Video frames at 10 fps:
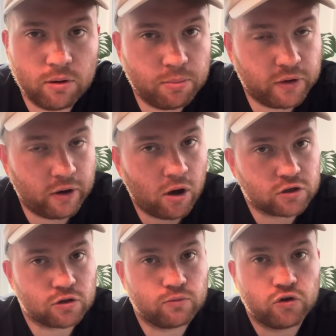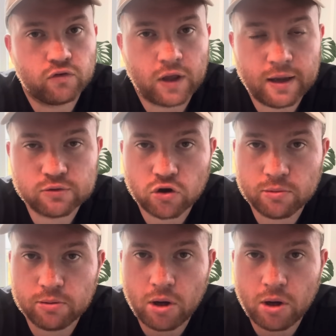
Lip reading: But there are some tough games coming up.